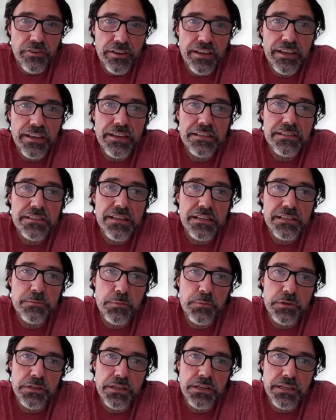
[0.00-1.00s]
his
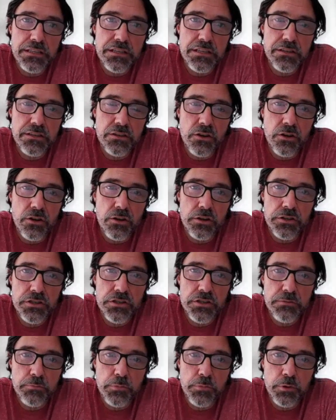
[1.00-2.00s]
expertise and
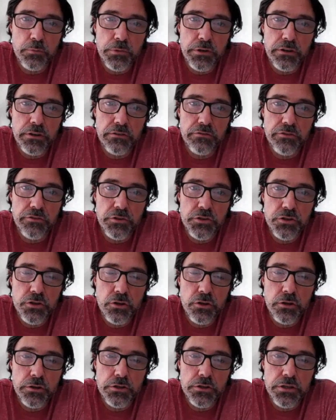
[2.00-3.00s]
knowledge in pulmonary
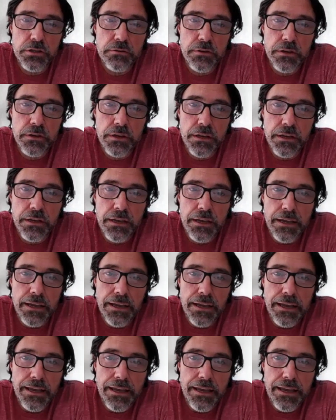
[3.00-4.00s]
physiology.
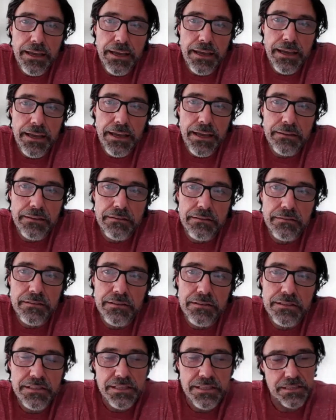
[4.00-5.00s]

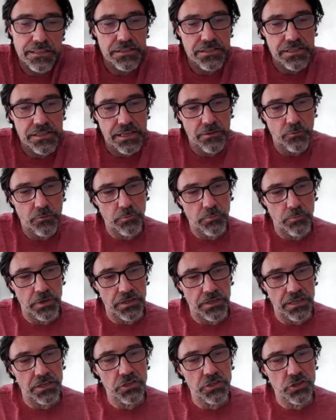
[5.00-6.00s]
And since then,
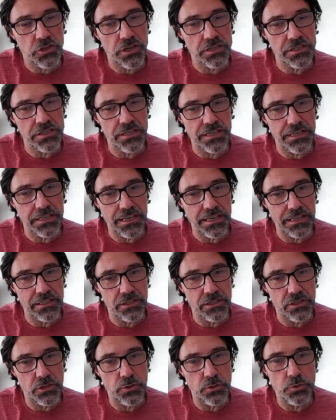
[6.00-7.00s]
we've been interested
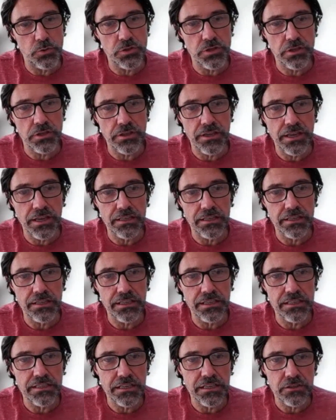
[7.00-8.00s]
in using the
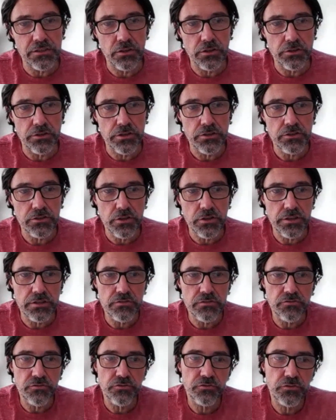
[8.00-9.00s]
NDD technology, so
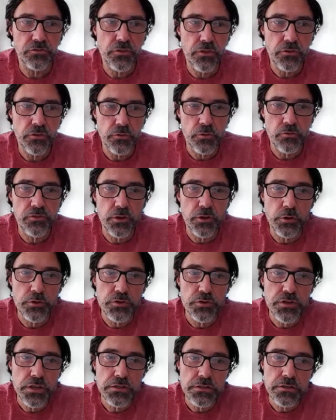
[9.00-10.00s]
this
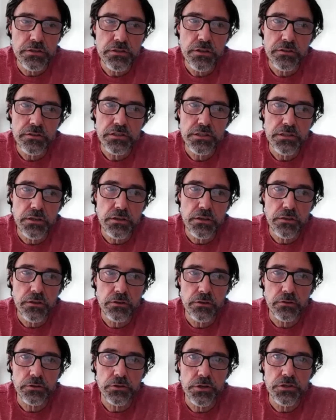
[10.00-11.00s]
TrueFlow sensors and
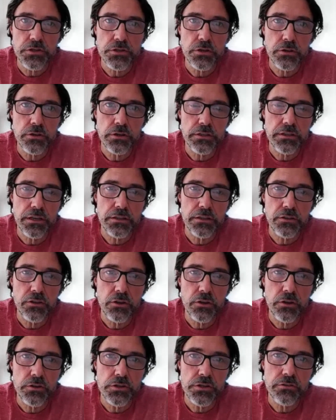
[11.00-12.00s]
the ultrasonic
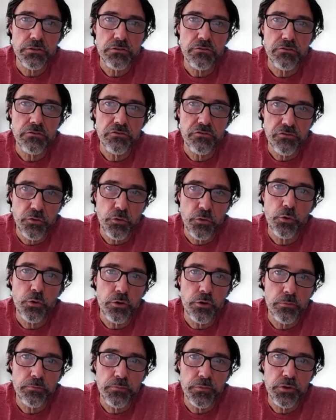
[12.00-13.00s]
technology
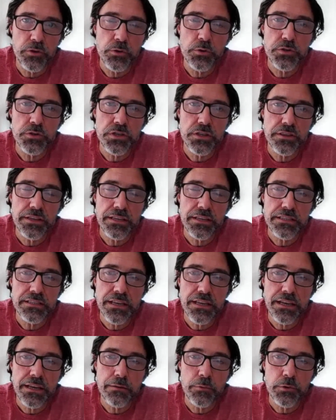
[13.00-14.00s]
for use in
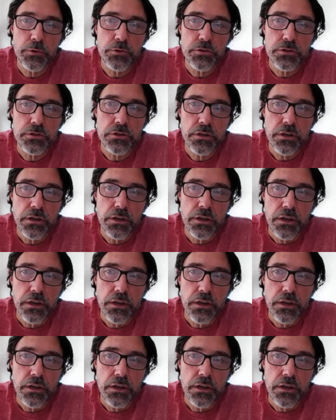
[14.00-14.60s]
these animals,